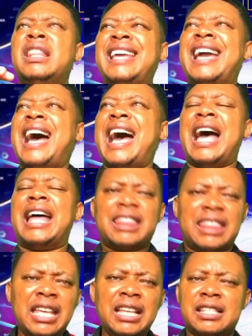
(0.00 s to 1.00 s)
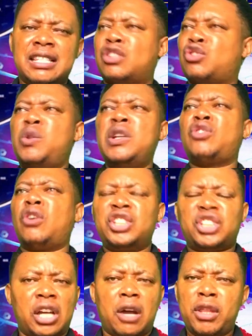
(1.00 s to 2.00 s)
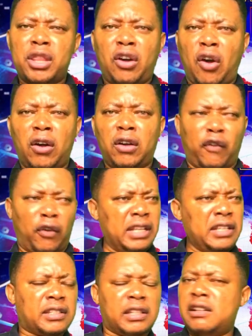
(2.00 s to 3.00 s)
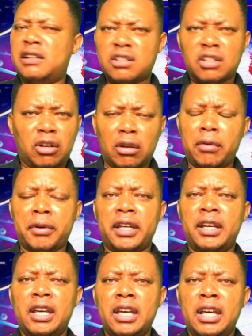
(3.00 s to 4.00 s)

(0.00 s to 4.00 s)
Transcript: there are things that we don't share with God. For instance, His glory.